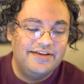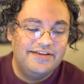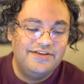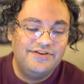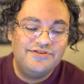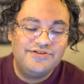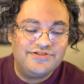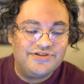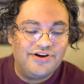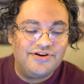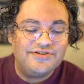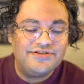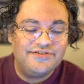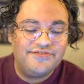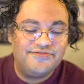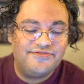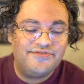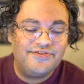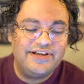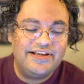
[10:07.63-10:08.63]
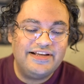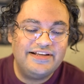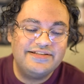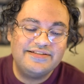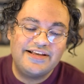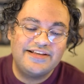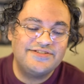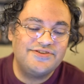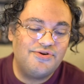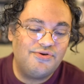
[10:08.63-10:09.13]
You start to freeze
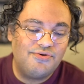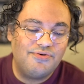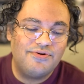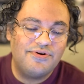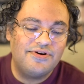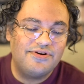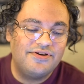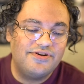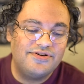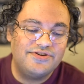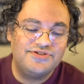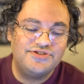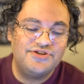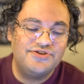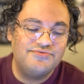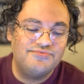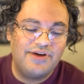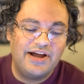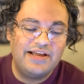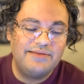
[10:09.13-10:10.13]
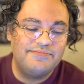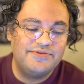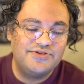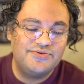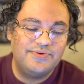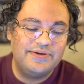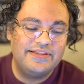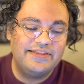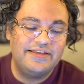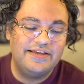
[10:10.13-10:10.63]
as horror looks you right
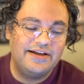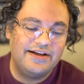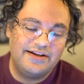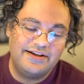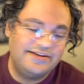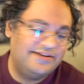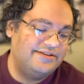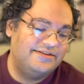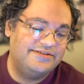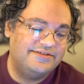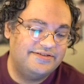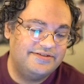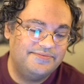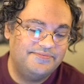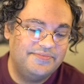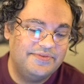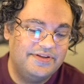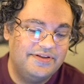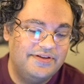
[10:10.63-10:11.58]
between the eyes.